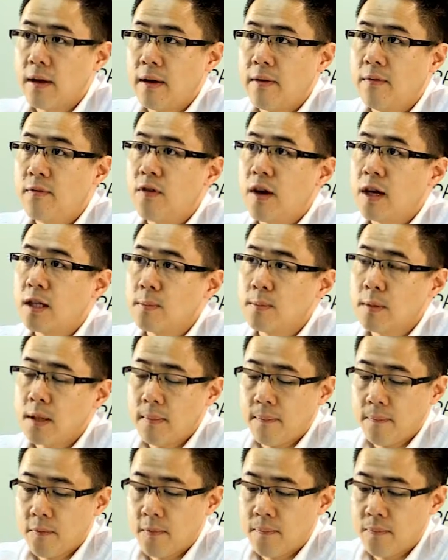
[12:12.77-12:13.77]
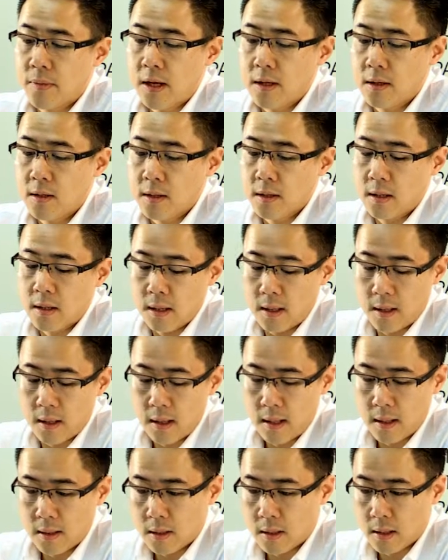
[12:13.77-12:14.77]
investment into
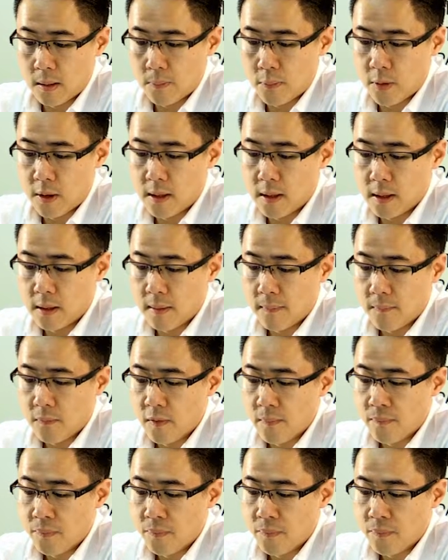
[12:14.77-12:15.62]
the printer.